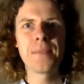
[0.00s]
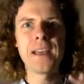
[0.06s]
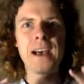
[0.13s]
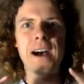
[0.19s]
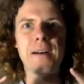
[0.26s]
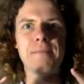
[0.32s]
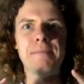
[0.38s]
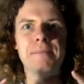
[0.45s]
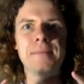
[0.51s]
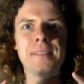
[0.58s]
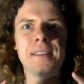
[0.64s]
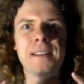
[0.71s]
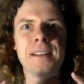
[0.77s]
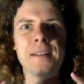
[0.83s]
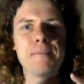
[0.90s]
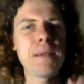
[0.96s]

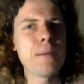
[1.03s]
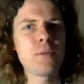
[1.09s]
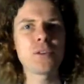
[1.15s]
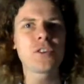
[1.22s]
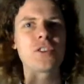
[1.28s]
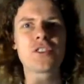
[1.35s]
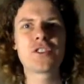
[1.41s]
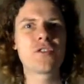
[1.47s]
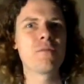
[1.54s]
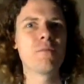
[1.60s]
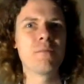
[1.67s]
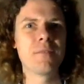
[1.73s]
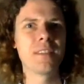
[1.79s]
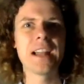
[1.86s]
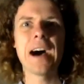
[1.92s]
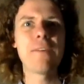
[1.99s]
people just
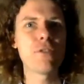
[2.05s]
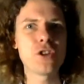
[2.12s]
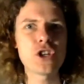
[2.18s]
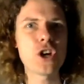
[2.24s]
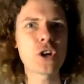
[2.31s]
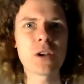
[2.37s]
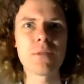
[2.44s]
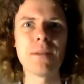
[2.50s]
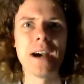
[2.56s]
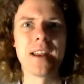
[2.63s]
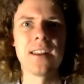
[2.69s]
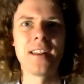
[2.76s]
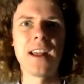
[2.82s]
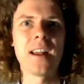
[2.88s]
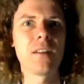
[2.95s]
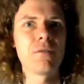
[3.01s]
laugh and joke about it,
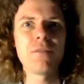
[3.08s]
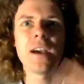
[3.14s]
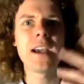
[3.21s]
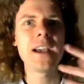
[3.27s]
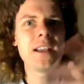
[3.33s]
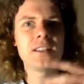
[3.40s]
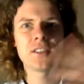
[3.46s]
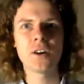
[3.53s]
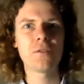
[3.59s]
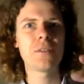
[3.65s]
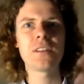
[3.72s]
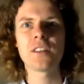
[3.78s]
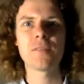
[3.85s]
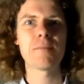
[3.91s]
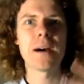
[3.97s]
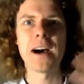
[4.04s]
and it fades off
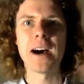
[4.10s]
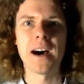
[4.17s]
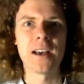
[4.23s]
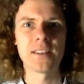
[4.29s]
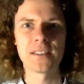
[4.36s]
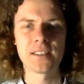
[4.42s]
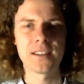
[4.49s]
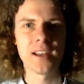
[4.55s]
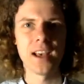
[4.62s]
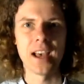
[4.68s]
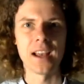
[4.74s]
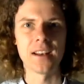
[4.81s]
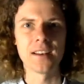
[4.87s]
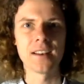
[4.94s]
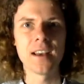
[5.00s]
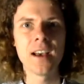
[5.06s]
into the past
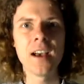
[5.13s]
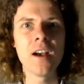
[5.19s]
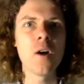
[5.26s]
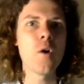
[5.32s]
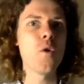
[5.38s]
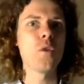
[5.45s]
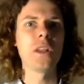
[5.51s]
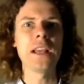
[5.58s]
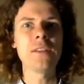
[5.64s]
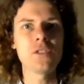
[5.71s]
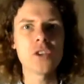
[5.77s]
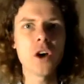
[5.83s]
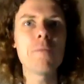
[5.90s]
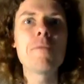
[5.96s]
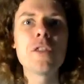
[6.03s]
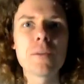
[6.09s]
and leaves
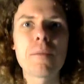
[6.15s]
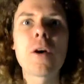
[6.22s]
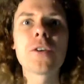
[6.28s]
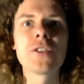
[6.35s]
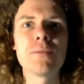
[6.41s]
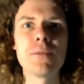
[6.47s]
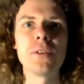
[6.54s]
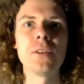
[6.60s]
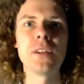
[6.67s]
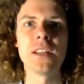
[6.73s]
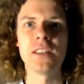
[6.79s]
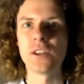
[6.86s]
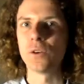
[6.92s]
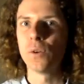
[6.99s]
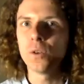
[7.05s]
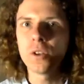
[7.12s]
open the possibility
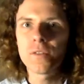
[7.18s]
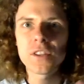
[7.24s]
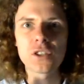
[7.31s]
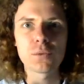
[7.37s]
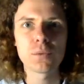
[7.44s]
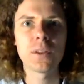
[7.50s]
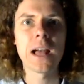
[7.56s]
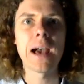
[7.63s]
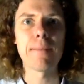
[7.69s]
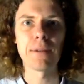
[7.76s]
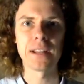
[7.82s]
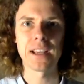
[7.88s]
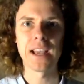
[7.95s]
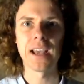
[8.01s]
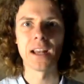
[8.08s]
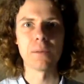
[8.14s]
that all of this will happen
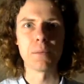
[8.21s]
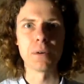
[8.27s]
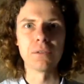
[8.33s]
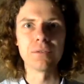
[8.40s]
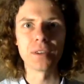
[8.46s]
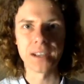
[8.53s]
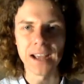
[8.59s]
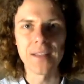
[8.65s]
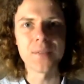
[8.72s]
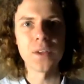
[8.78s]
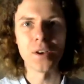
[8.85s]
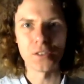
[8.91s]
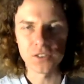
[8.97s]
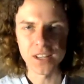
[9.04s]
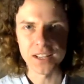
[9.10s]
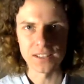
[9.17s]
again and we'll forget
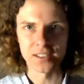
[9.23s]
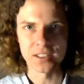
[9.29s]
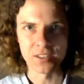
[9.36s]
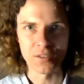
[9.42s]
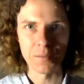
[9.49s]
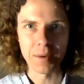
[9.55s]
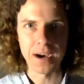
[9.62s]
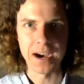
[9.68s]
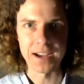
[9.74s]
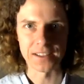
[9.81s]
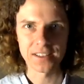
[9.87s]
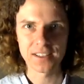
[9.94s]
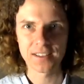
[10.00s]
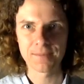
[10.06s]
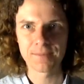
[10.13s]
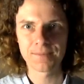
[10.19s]
those lessons of the
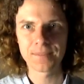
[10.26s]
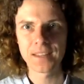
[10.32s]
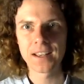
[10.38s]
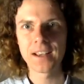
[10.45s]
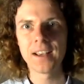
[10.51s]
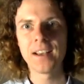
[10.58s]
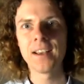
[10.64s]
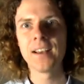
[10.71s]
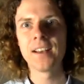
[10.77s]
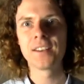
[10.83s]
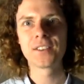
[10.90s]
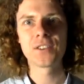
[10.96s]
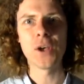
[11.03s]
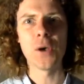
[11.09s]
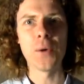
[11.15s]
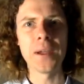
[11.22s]
past.
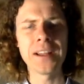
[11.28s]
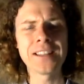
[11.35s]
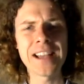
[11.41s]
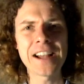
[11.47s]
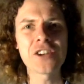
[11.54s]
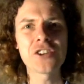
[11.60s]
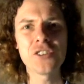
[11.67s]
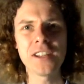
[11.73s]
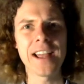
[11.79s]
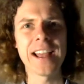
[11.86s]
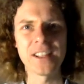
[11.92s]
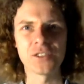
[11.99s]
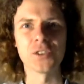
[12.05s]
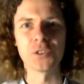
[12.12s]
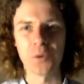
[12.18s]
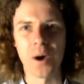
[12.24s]
So it actually
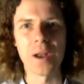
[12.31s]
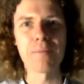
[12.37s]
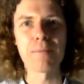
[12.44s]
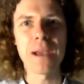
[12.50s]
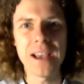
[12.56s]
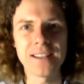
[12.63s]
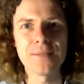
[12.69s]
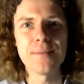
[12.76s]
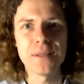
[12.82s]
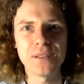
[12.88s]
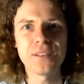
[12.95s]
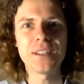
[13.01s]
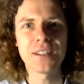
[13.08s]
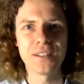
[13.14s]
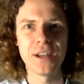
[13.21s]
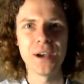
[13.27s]
ends on quite a
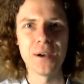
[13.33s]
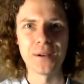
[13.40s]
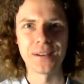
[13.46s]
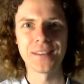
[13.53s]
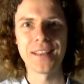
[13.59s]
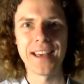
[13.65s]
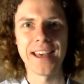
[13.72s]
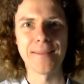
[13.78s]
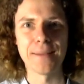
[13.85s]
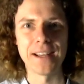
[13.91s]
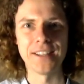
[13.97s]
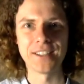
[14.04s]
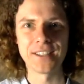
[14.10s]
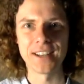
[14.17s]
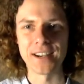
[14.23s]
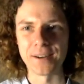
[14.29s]
pessimistic note, The
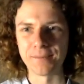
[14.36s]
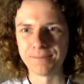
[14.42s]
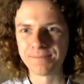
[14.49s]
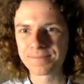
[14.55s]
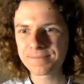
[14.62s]
Handmaid's Tale.